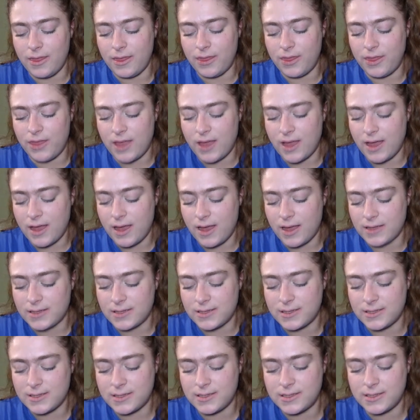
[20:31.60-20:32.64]
That
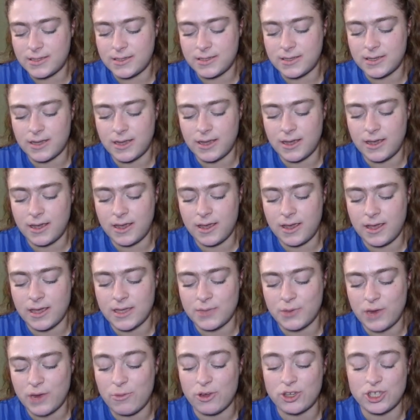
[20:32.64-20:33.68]
is
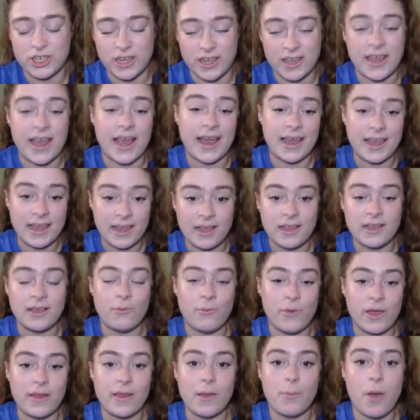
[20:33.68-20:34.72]
pretty much it. Yeah,
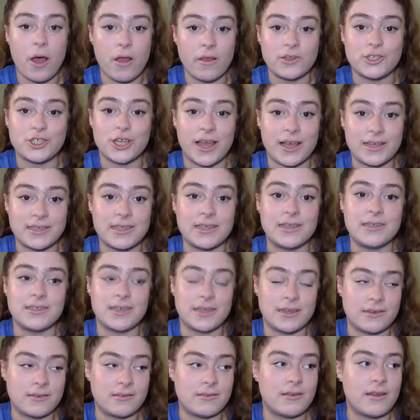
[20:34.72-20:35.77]
Will apologises,
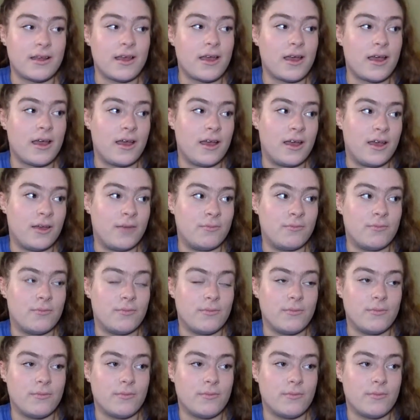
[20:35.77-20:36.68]
and her